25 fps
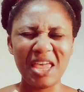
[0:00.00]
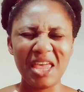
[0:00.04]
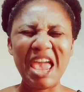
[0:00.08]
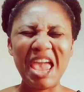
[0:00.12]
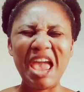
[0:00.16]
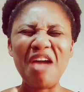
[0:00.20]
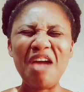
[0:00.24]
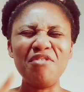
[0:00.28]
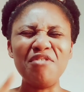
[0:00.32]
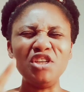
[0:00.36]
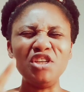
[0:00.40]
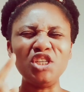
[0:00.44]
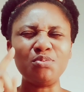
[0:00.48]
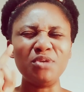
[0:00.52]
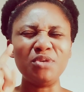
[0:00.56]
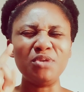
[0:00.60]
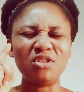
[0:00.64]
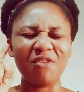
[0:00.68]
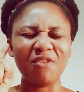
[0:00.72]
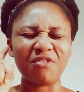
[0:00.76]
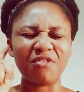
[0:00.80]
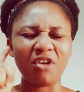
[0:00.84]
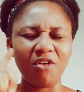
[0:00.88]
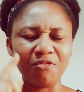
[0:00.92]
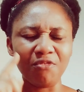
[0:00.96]
every spirit
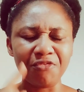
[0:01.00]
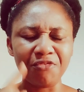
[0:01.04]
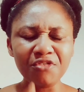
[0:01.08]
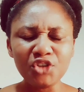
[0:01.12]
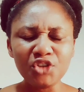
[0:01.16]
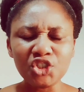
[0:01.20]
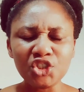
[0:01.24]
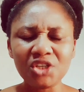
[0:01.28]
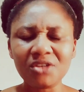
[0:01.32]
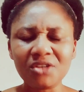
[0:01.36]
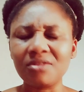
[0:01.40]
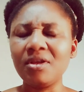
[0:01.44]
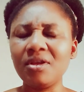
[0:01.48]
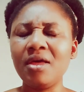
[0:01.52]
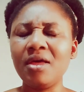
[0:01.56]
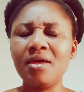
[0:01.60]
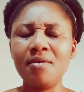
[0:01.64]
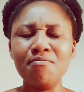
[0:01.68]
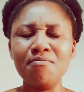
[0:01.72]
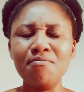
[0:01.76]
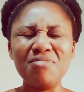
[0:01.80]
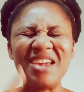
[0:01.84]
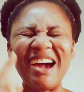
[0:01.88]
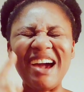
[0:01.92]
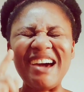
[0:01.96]
of confusion
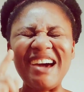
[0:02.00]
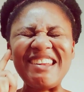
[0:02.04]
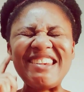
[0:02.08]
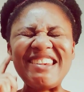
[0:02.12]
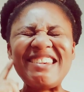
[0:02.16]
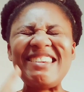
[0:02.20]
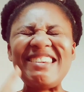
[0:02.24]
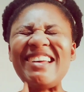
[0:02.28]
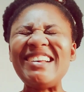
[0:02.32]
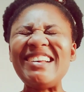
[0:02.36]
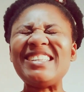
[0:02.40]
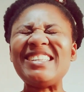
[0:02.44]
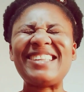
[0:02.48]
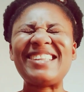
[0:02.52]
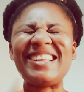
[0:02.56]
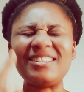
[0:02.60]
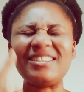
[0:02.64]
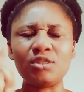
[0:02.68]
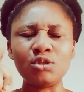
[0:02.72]
be arrested